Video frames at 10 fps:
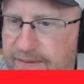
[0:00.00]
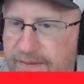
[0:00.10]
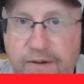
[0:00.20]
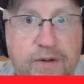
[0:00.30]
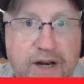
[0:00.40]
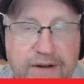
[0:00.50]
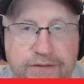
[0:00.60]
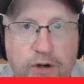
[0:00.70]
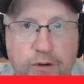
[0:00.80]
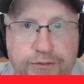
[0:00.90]
You can have
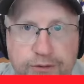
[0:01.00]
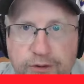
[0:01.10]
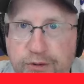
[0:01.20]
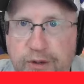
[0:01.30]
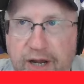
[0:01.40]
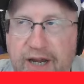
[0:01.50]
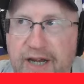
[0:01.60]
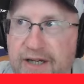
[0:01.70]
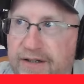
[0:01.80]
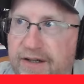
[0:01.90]
tofu
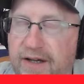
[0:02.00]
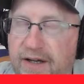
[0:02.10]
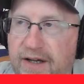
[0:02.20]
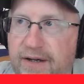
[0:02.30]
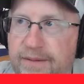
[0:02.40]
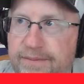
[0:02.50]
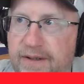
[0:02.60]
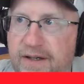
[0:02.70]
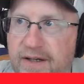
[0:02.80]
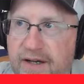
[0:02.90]
and
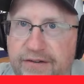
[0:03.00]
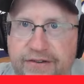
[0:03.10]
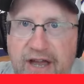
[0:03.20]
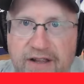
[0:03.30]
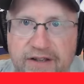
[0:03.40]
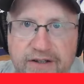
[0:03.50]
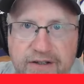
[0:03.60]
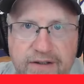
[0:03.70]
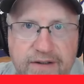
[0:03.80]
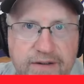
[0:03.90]
a salad.
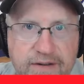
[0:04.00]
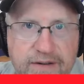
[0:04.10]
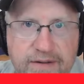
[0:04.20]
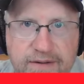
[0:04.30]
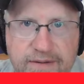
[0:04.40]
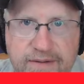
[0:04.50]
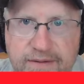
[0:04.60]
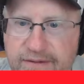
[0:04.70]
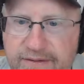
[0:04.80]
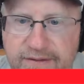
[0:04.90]

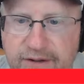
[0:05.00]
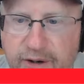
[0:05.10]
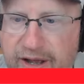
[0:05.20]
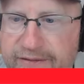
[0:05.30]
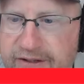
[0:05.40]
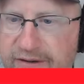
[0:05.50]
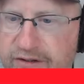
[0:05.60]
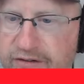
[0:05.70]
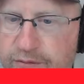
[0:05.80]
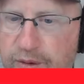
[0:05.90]
You don't have to have
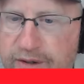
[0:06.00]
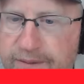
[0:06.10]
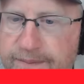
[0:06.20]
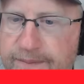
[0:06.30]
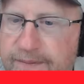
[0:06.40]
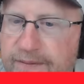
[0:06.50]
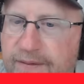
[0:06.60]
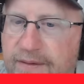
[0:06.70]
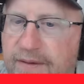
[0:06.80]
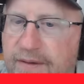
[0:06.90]
just one.
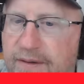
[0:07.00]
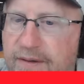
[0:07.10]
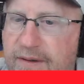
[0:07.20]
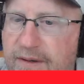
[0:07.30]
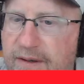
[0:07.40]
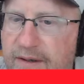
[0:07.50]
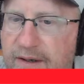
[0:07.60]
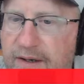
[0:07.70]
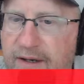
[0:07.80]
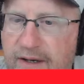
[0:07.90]

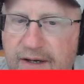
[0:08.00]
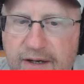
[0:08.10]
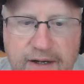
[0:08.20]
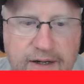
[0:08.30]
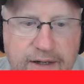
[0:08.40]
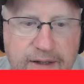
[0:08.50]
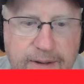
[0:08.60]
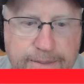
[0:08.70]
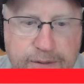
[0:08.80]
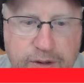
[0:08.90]
In
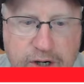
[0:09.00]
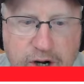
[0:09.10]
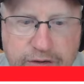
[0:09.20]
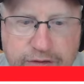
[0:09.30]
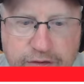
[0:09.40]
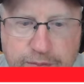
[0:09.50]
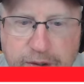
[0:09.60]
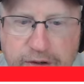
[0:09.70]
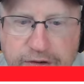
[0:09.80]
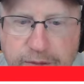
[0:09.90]
regards to the
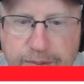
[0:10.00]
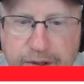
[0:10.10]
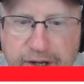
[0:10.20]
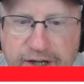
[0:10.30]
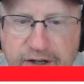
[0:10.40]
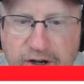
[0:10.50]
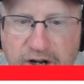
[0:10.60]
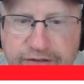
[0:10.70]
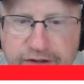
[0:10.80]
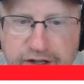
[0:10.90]
Spurs, they're playing in
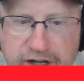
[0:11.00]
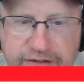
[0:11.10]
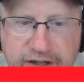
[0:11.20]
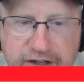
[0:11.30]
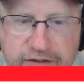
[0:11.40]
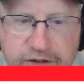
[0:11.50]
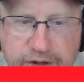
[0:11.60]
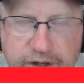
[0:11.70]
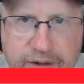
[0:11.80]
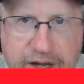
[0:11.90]
Austin, not San
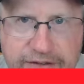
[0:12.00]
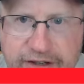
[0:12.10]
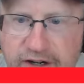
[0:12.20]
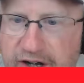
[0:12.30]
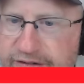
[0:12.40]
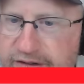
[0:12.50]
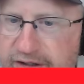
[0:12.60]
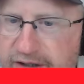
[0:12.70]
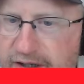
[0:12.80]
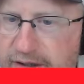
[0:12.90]
Antonio. I said Austin,
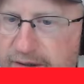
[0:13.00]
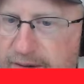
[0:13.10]
didn't I?